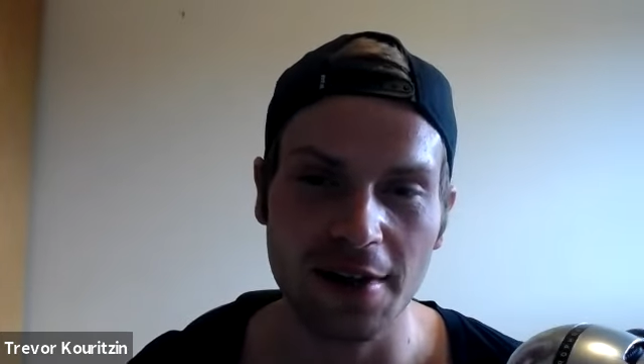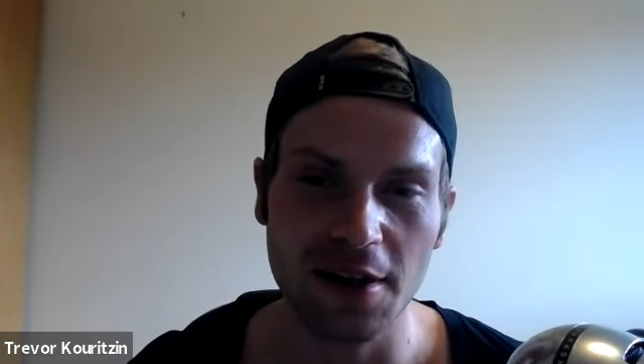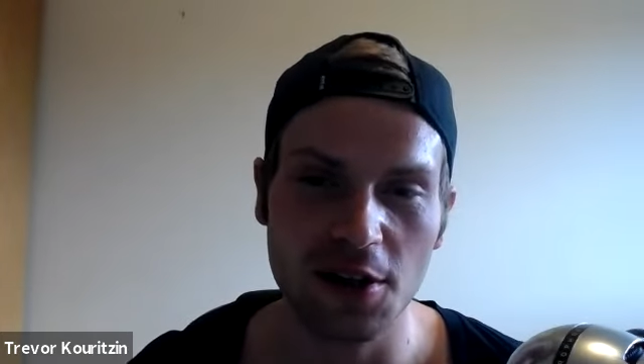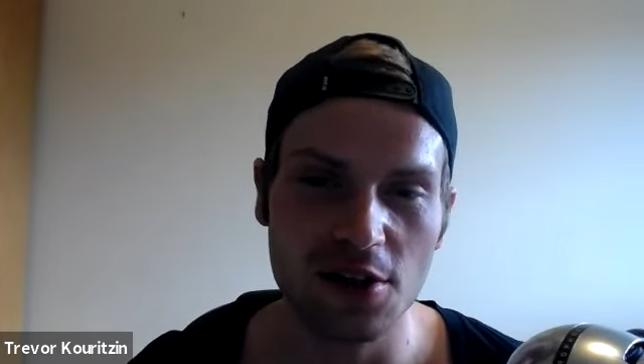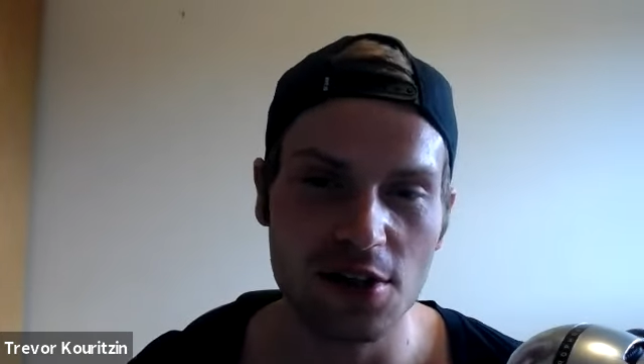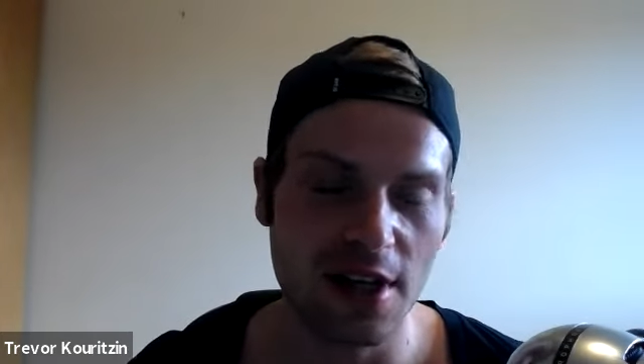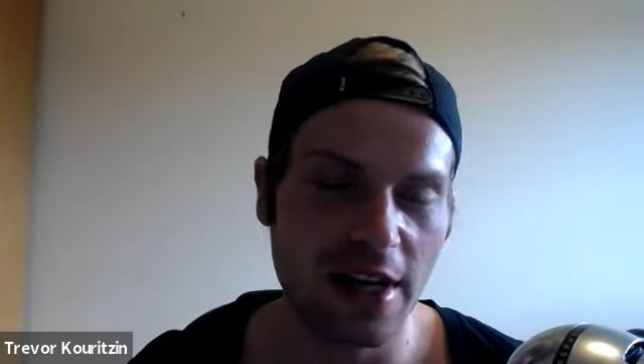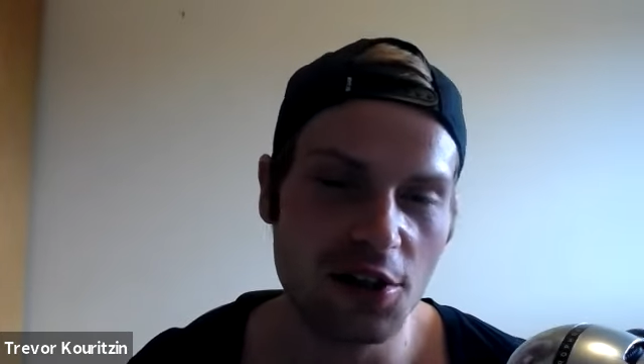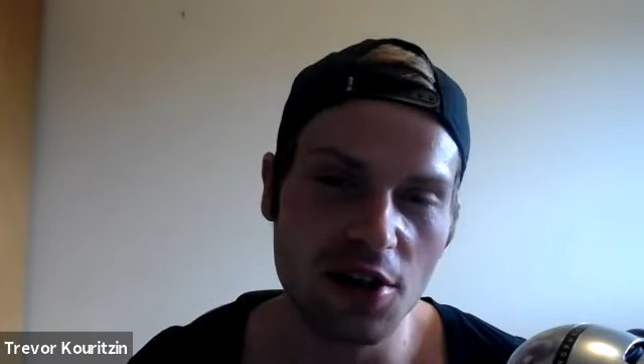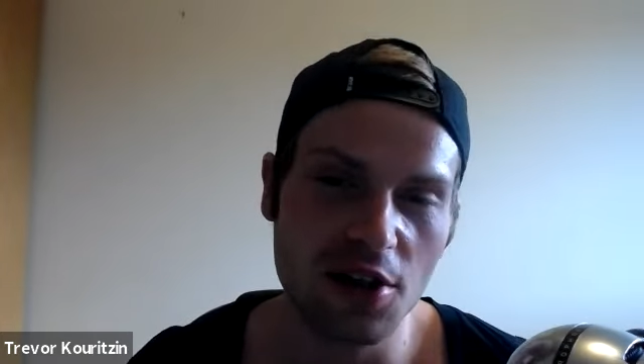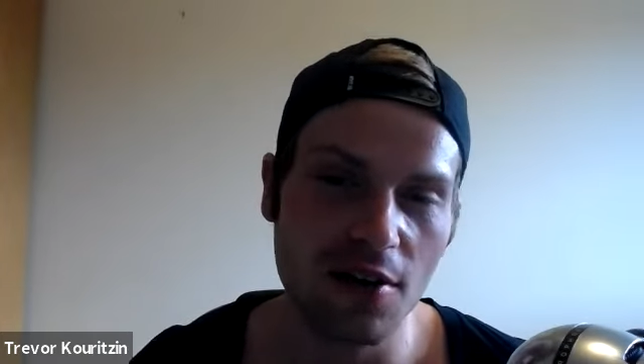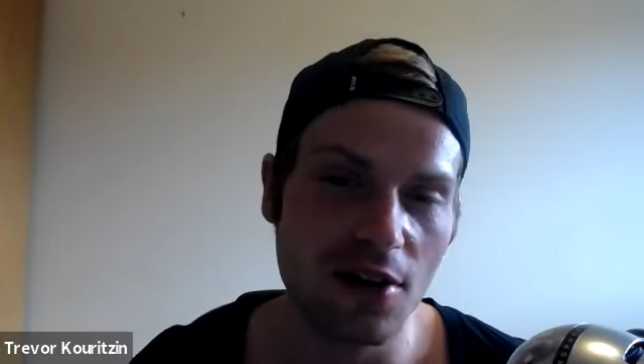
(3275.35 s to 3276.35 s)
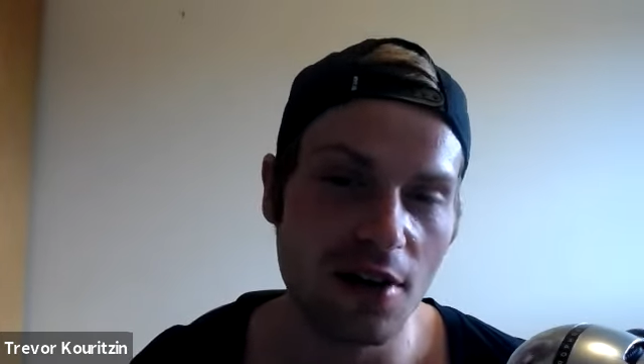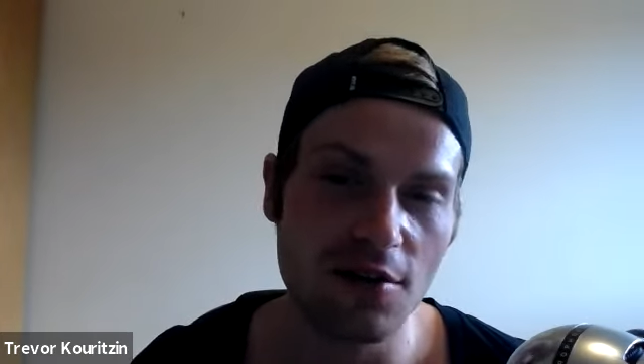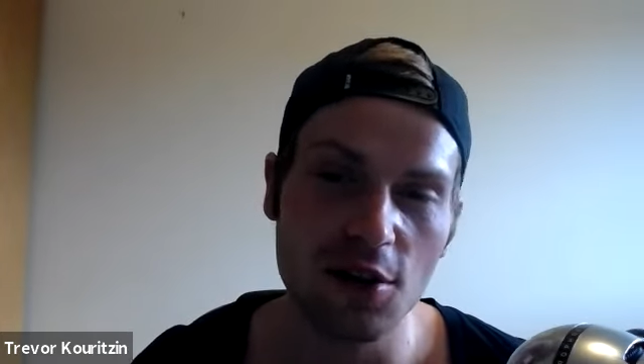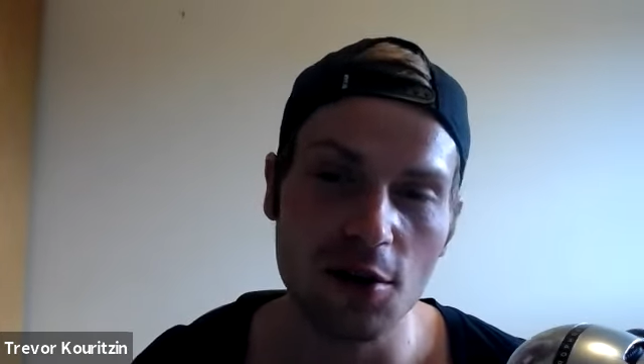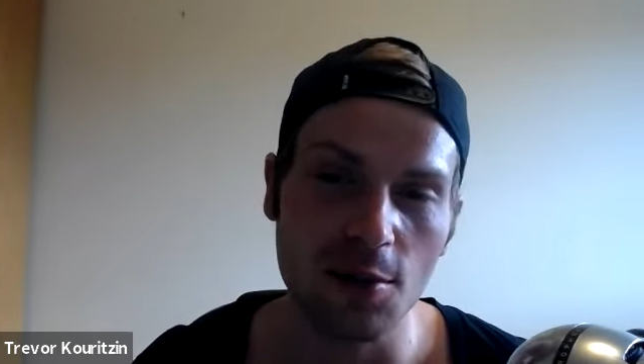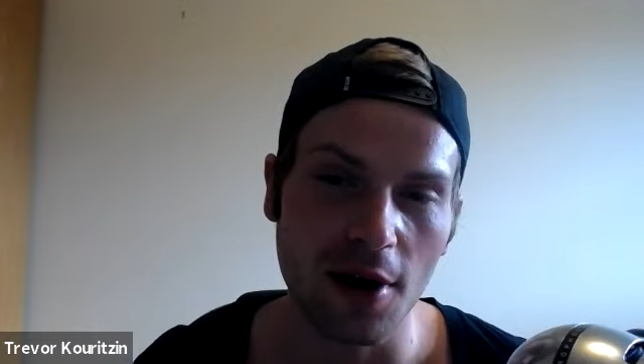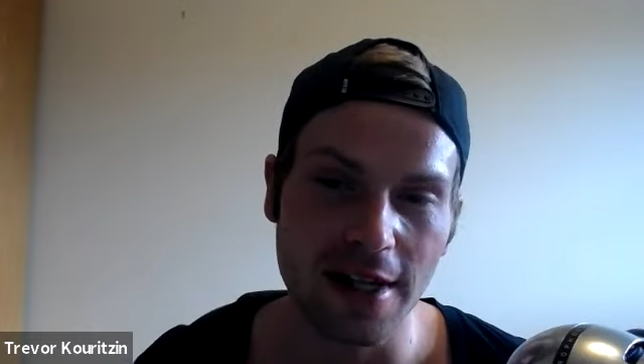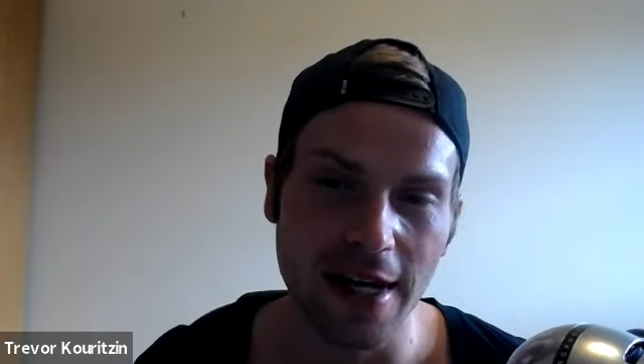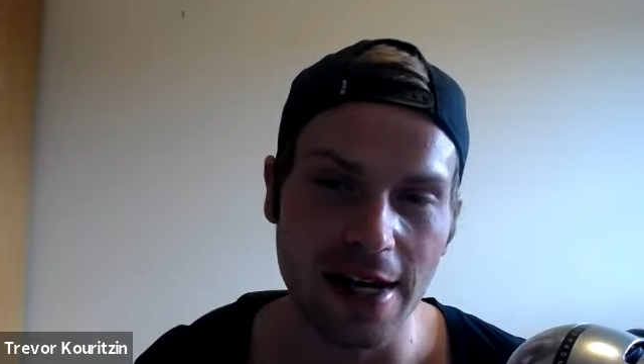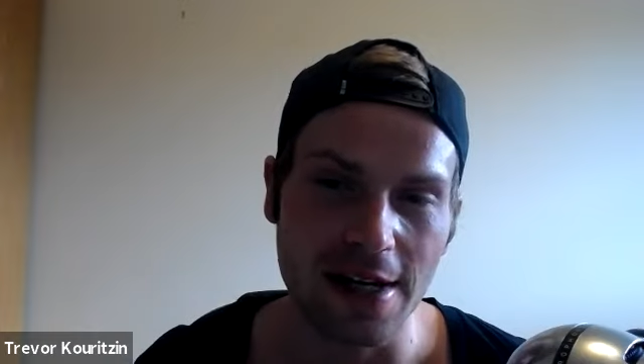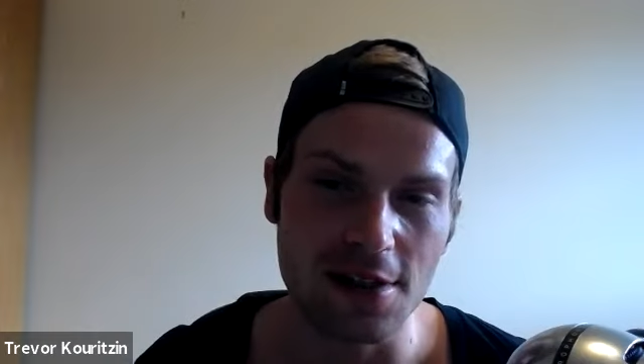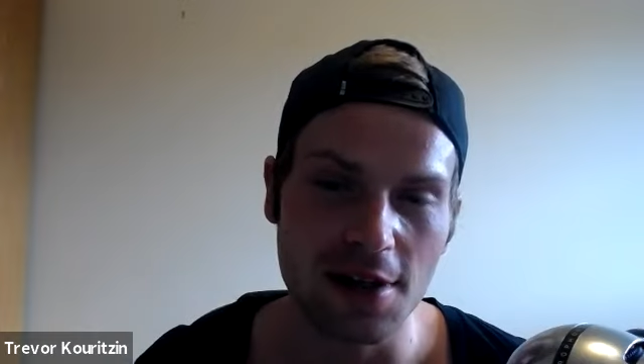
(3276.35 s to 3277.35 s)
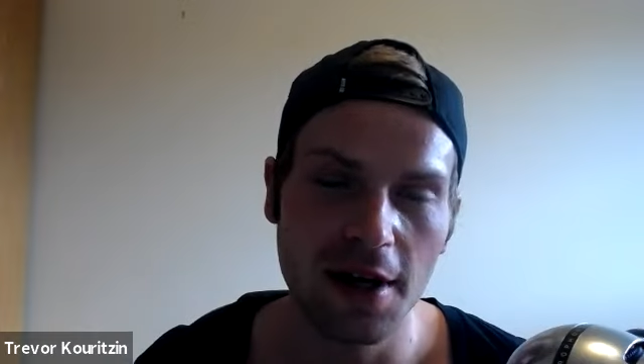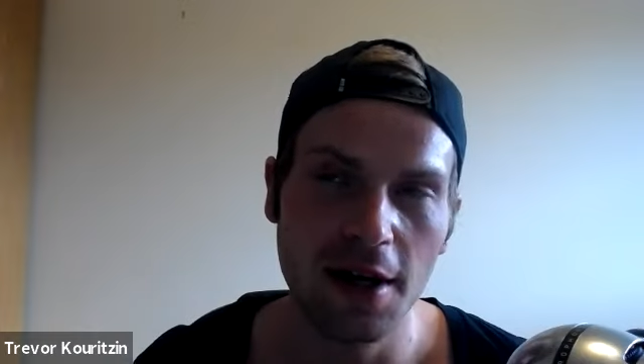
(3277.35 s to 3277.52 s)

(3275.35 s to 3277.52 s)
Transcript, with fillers: Like you're just okay. like, hey, Trevor, I'd love to do your podcast,